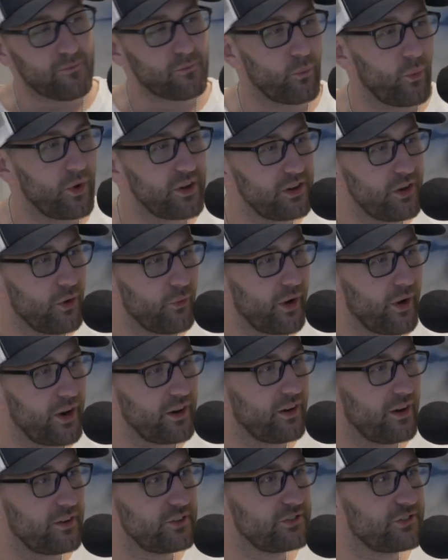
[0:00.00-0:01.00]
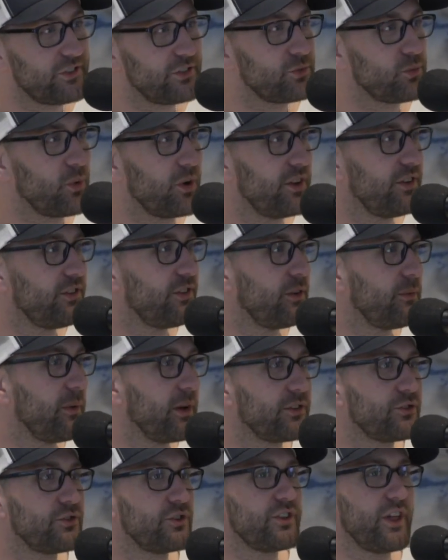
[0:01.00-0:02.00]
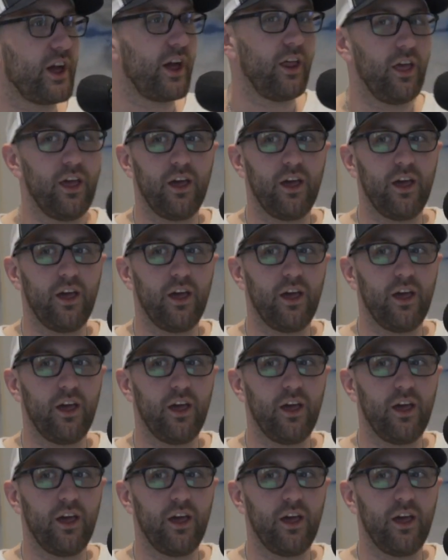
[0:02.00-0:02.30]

Well, you know what? I just wanted to make sure that